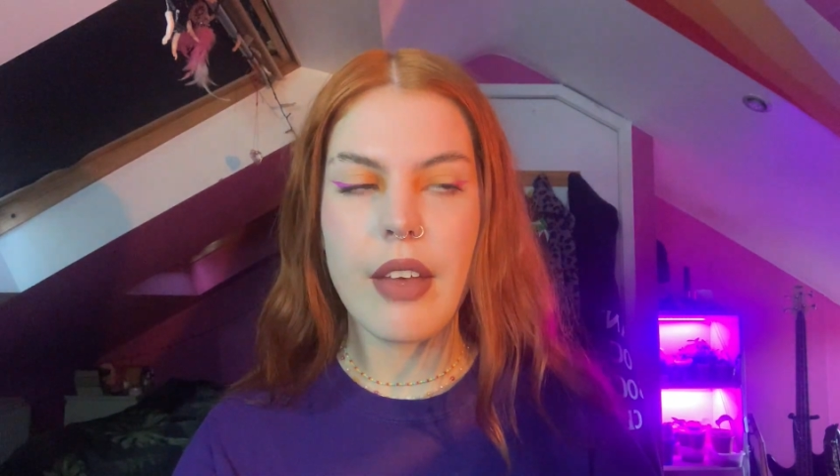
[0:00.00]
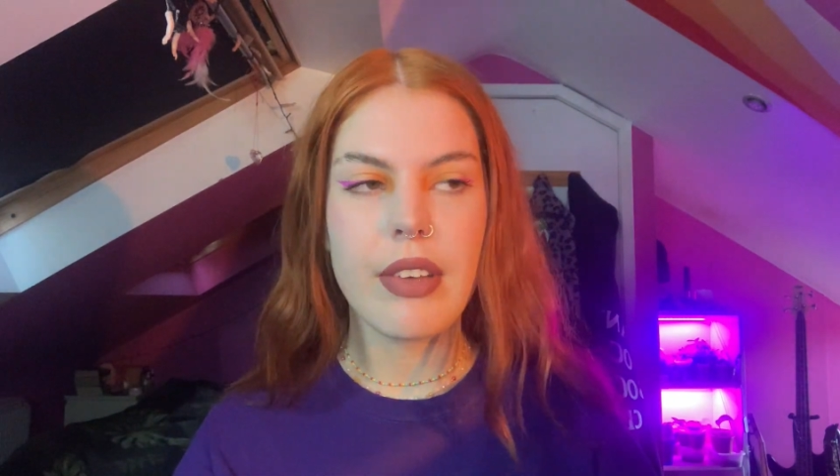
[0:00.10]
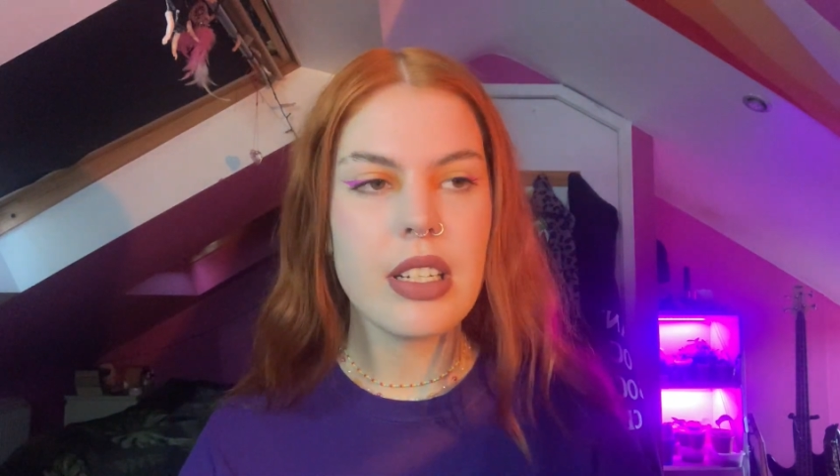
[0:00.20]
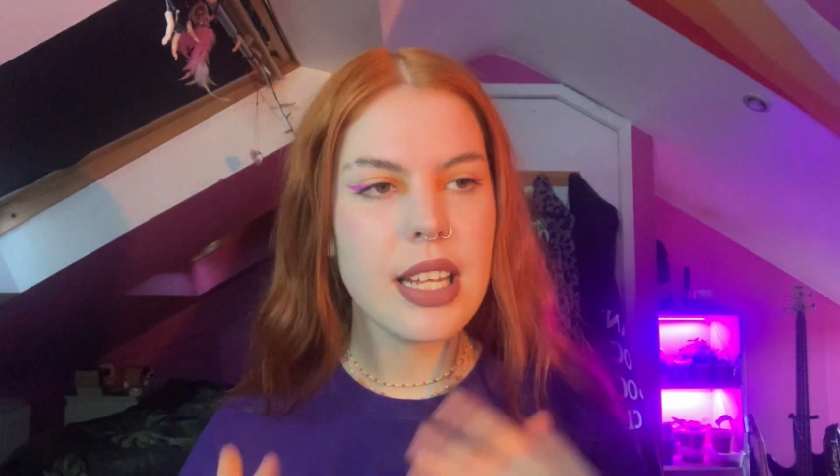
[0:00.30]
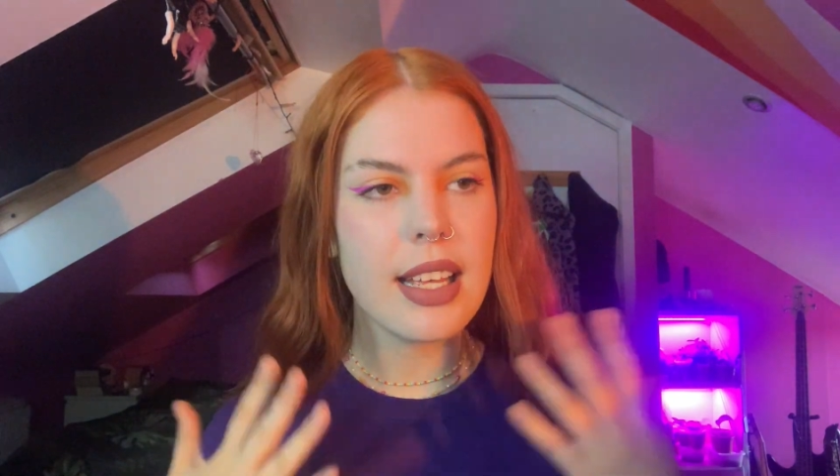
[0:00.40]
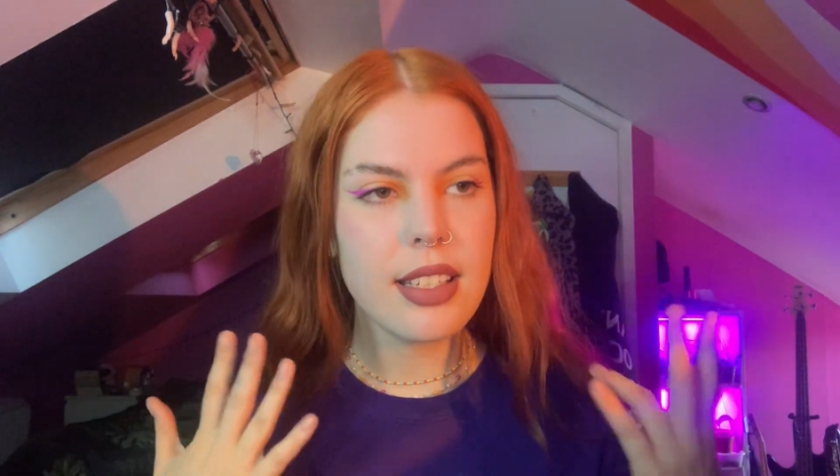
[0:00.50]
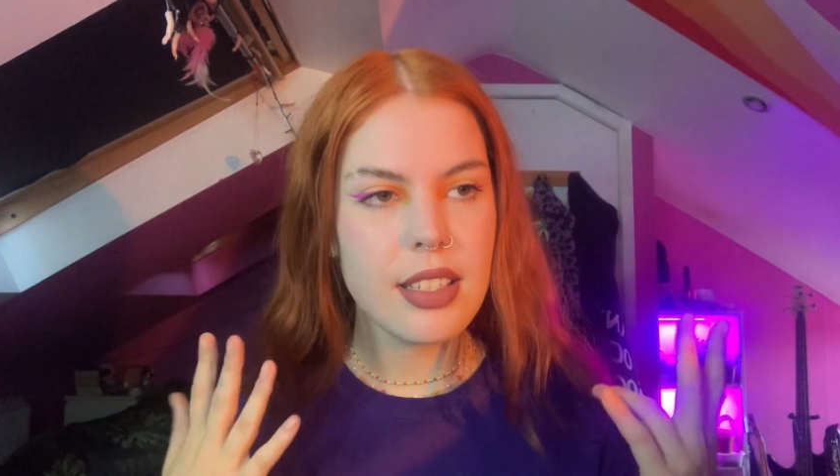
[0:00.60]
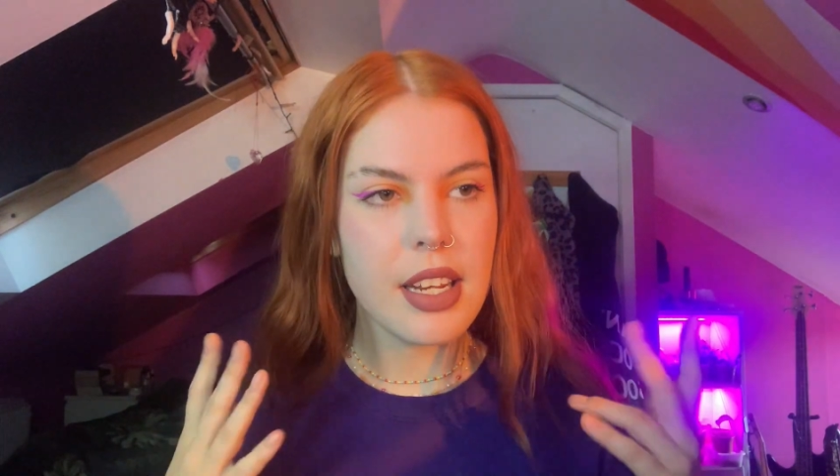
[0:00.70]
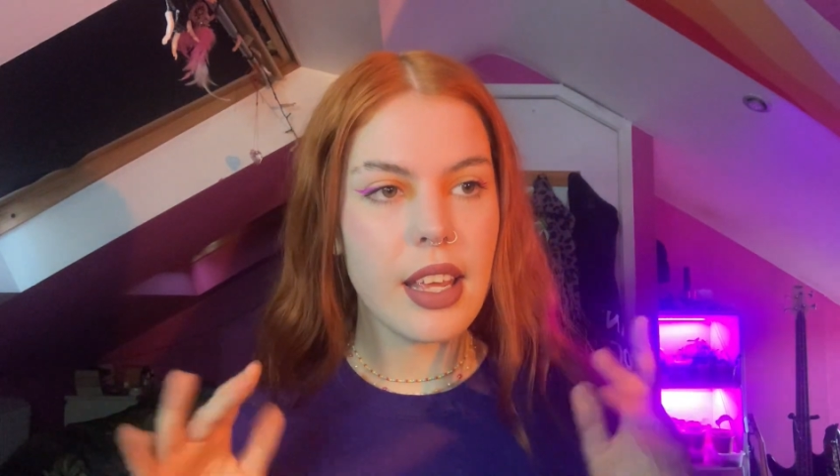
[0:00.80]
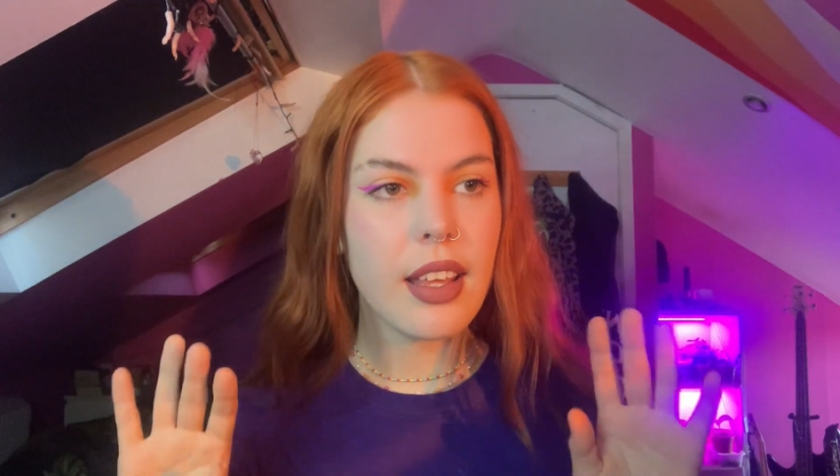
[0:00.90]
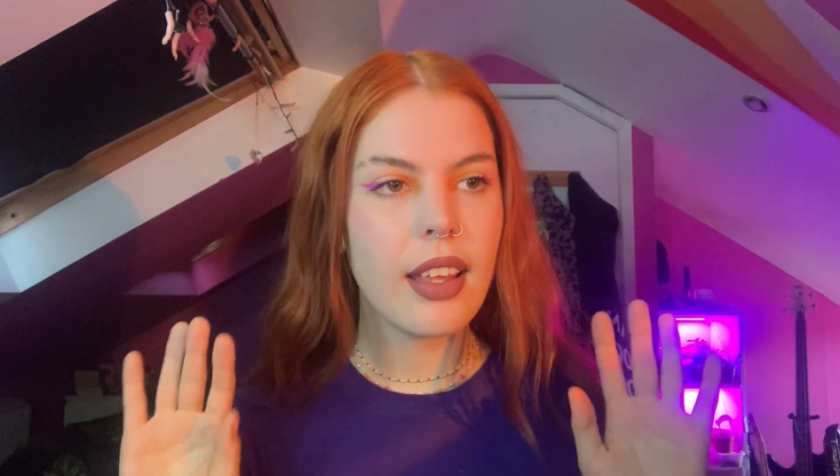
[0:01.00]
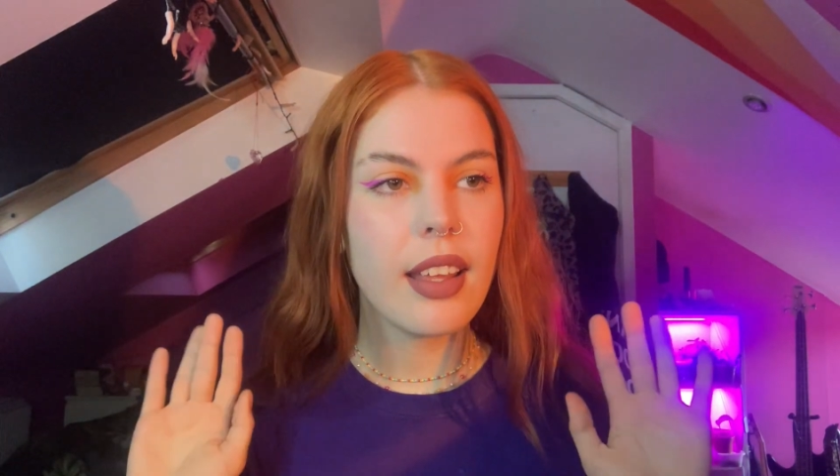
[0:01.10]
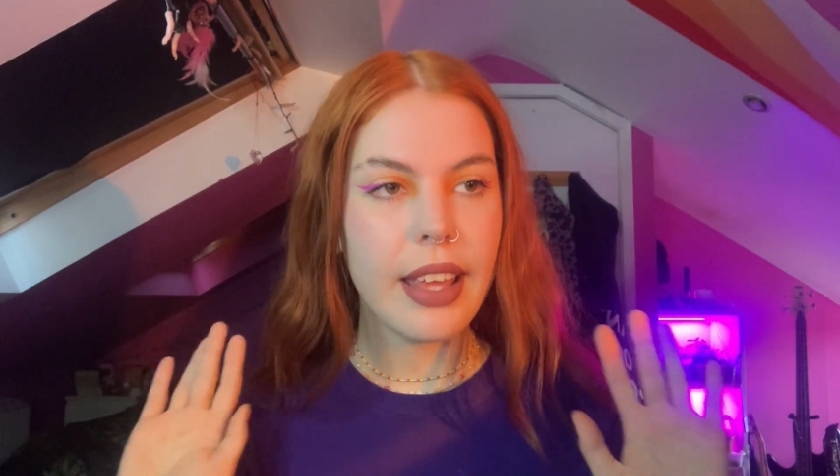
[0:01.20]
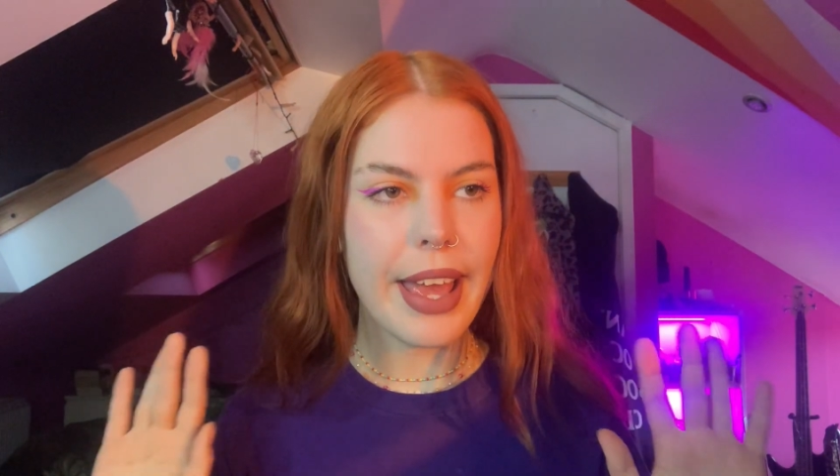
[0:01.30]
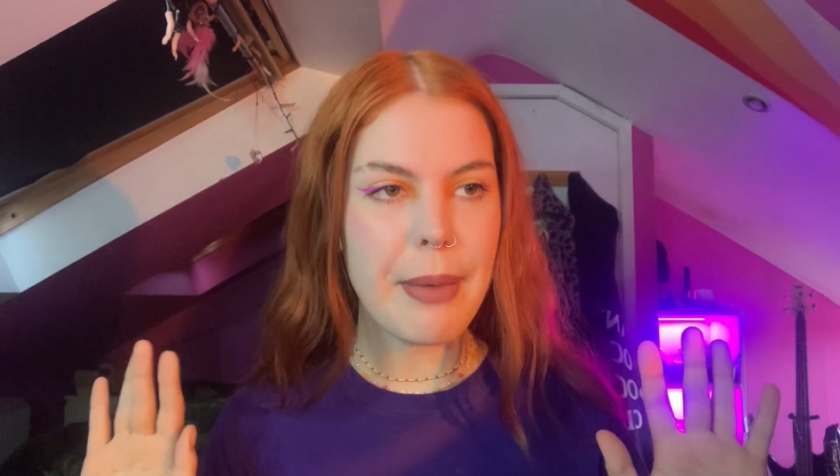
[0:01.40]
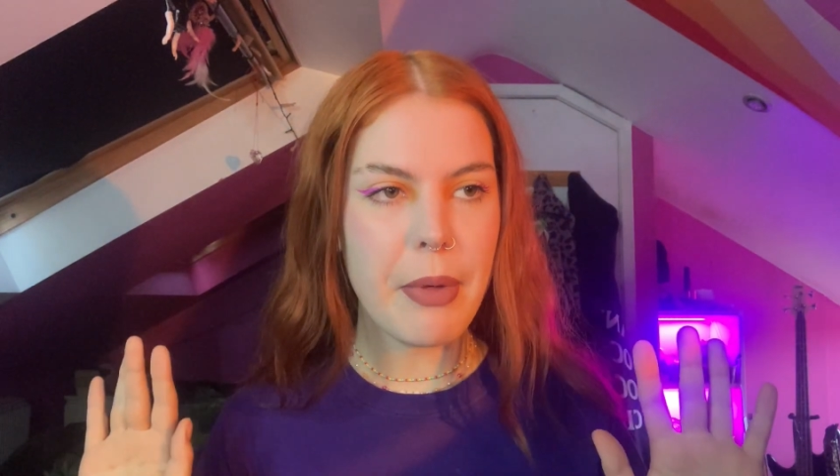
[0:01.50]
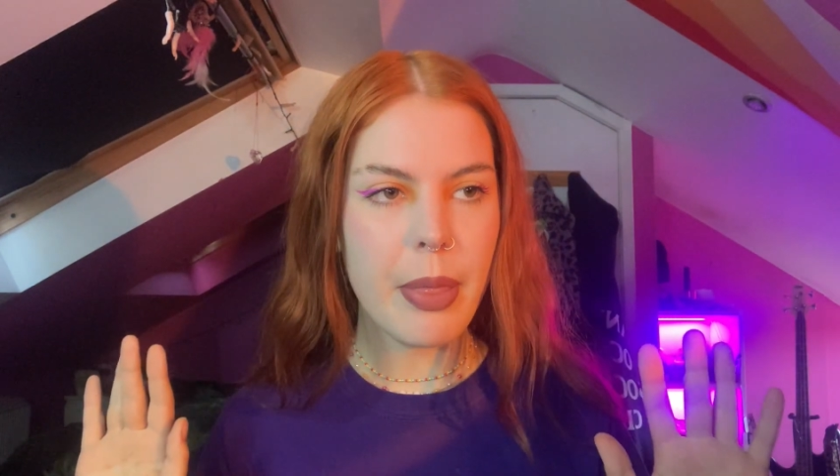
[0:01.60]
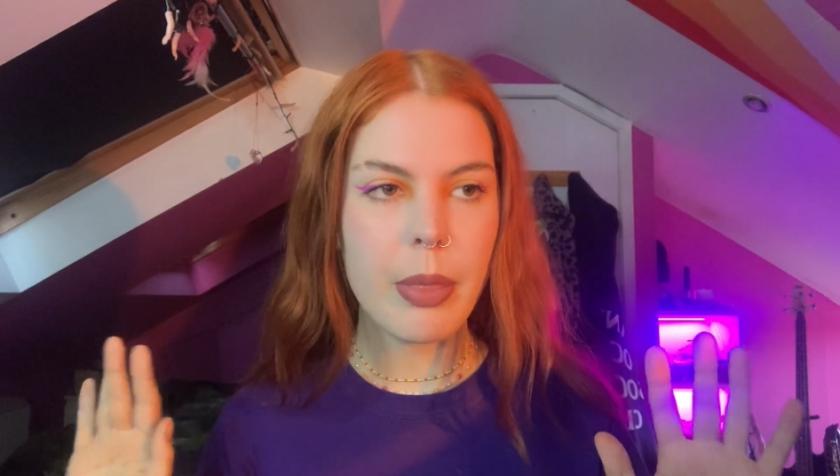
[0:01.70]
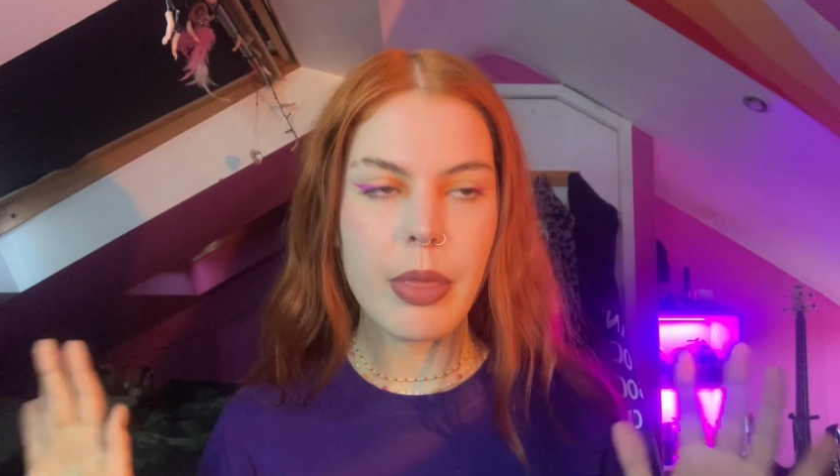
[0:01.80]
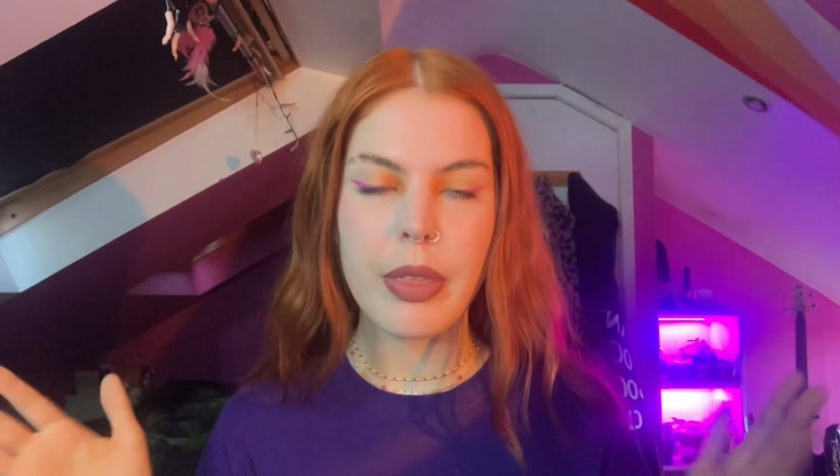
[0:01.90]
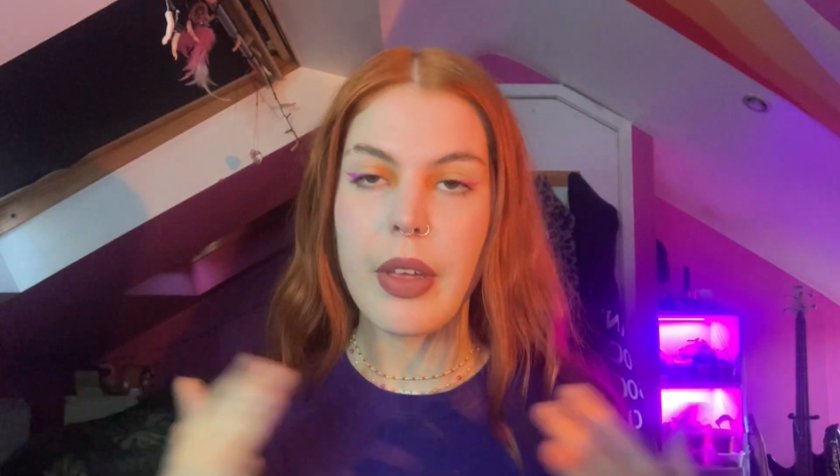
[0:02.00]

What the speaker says: a fantastic gay month.